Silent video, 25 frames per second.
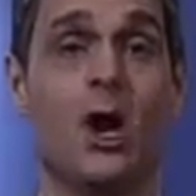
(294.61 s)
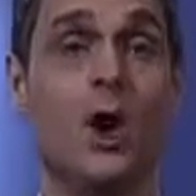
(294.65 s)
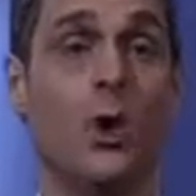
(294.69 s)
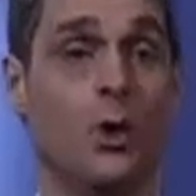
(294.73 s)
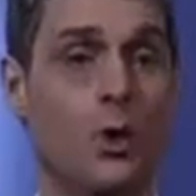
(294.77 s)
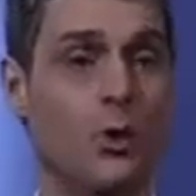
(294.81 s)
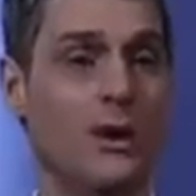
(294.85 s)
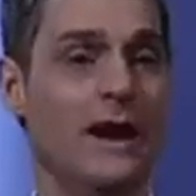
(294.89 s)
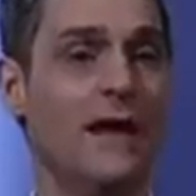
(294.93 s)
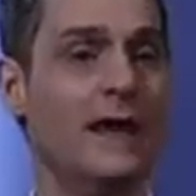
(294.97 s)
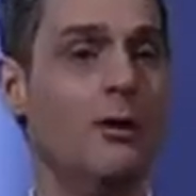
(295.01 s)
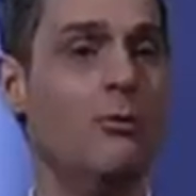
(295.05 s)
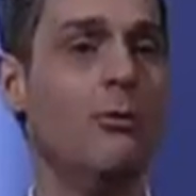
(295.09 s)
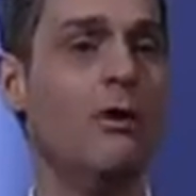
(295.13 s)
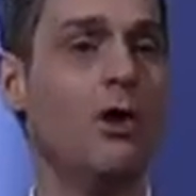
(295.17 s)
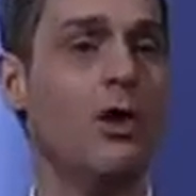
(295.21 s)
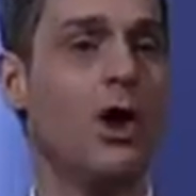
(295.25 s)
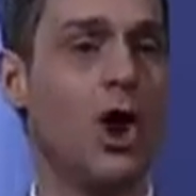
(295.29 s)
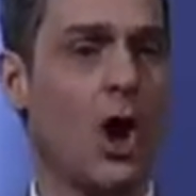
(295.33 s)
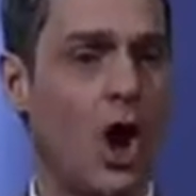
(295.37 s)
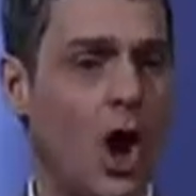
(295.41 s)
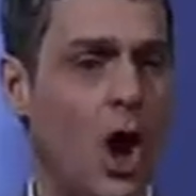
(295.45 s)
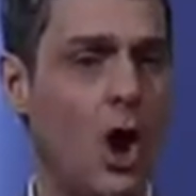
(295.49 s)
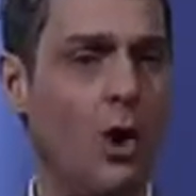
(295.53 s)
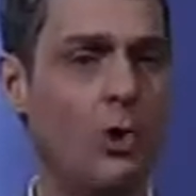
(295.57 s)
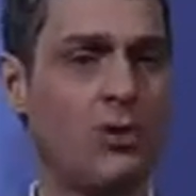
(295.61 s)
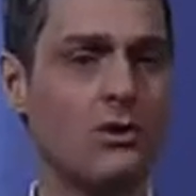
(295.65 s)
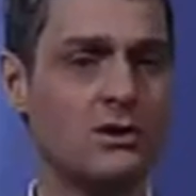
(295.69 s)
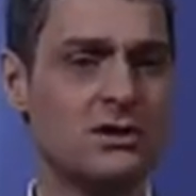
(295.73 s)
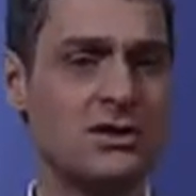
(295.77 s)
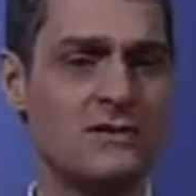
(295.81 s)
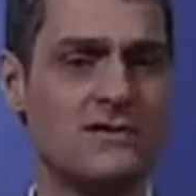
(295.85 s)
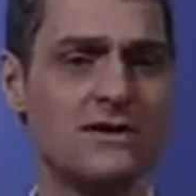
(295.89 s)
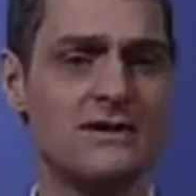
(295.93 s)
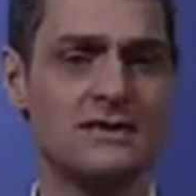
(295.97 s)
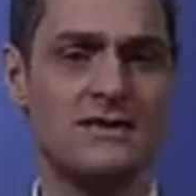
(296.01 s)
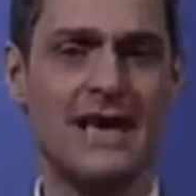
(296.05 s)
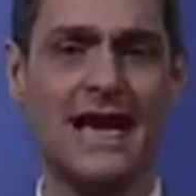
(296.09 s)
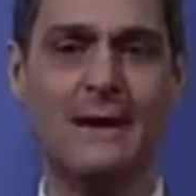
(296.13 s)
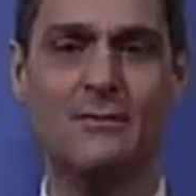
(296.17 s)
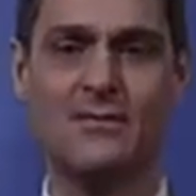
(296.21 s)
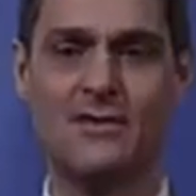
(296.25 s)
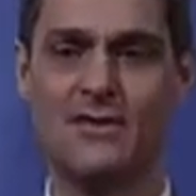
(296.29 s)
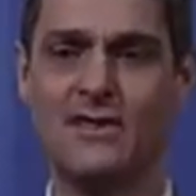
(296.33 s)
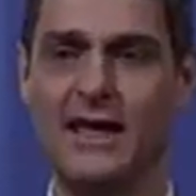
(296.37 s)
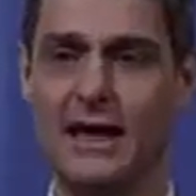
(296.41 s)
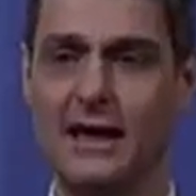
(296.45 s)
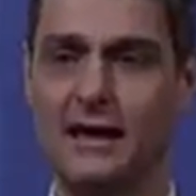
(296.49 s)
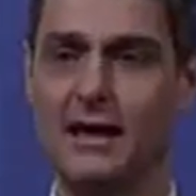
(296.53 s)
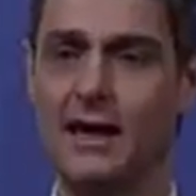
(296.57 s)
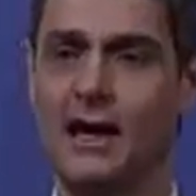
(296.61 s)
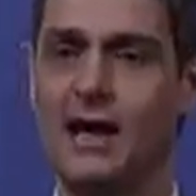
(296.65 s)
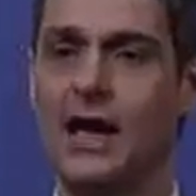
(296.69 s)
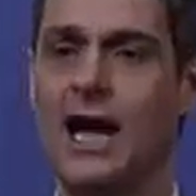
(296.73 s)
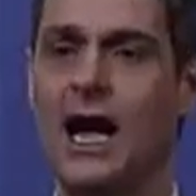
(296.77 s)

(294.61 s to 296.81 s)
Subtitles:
we will hold to the same thing.